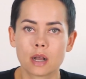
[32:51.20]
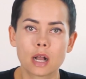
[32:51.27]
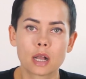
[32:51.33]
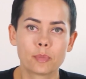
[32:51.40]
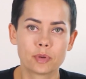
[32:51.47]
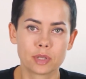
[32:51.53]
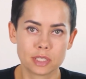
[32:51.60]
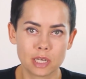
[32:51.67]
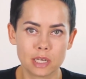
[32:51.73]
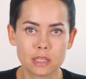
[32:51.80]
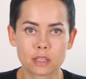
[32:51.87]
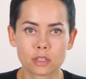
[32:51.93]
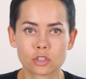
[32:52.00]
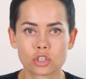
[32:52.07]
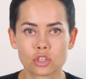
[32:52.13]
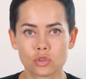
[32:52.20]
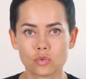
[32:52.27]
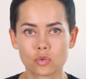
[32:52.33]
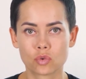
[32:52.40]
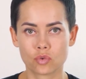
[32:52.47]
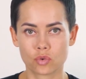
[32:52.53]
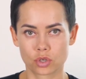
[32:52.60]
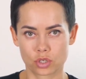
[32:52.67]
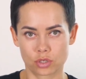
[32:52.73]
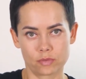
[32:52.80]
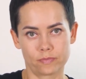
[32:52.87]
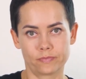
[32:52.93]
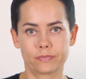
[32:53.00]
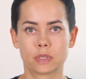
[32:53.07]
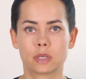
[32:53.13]
of, we will need to
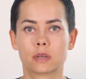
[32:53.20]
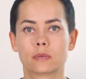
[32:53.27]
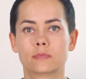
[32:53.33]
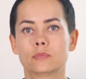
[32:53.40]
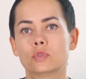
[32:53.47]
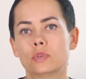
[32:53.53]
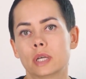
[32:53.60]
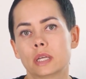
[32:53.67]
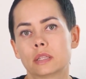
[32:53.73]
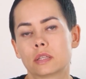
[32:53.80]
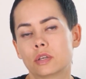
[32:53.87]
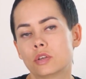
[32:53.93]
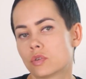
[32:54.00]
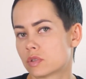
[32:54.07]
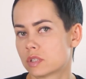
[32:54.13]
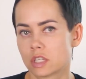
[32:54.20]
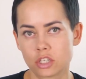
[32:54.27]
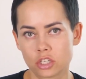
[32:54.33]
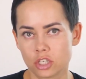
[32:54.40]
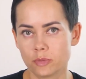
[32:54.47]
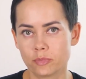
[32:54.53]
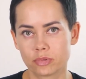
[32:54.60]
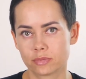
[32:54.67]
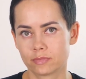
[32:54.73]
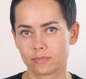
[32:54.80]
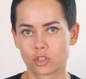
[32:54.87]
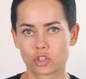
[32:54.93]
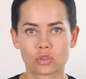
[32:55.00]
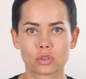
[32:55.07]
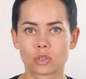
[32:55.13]
pinch it. What is a tuck pinch?
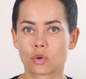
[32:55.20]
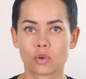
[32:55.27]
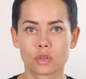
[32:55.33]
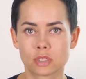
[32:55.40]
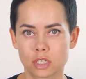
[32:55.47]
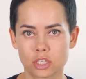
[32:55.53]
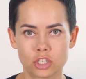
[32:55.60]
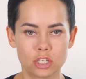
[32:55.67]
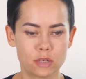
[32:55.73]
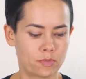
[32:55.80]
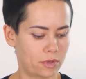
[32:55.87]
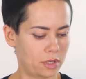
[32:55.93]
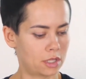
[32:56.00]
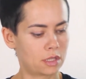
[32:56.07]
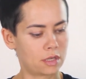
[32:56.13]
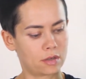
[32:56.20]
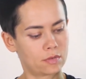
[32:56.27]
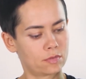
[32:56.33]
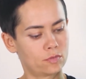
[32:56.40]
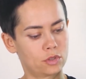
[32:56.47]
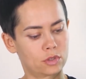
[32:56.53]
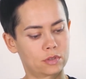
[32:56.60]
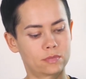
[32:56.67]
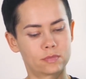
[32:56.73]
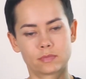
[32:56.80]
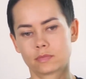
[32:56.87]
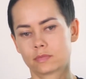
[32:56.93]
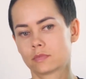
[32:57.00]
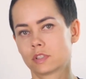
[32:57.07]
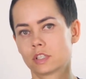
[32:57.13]
You do it on the forehead,
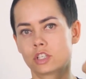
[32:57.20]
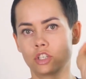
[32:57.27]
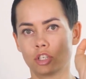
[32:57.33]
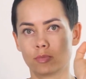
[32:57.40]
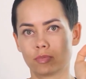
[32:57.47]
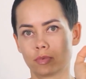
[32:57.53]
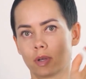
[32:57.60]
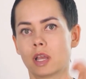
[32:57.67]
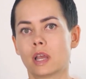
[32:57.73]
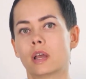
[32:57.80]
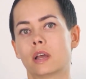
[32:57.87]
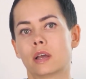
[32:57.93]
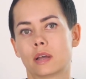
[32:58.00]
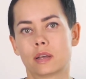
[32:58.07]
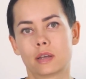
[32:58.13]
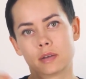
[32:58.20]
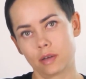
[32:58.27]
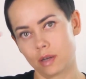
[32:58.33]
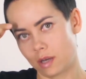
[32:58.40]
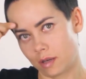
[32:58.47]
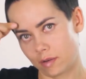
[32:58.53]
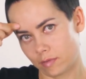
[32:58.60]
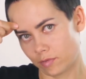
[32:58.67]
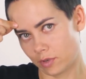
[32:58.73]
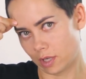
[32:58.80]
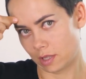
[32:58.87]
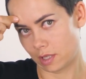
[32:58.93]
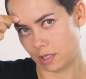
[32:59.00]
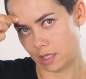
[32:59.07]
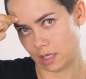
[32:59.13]
near the eyebrows. You
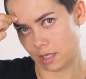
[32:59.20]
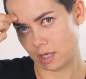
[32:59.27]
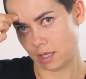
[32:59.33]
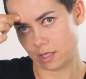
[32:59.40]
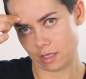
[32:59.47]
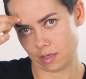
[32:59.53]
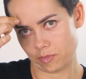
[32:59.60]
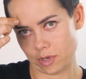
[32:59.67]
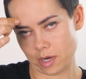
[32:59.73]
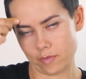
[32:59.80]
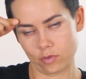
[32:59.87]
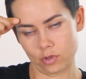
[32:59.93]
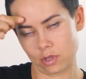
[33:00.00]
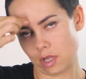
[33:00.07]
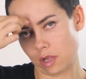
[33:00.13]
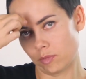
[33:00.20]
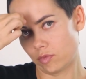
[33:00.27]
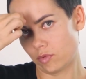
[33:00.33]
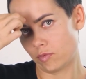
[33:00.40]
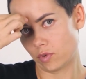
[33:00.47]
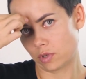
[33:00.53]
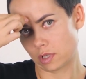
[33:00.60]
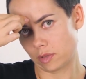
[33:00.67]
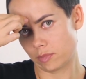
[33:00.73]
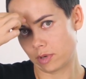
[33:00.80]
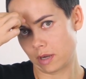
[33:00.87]
can do it in the 2 places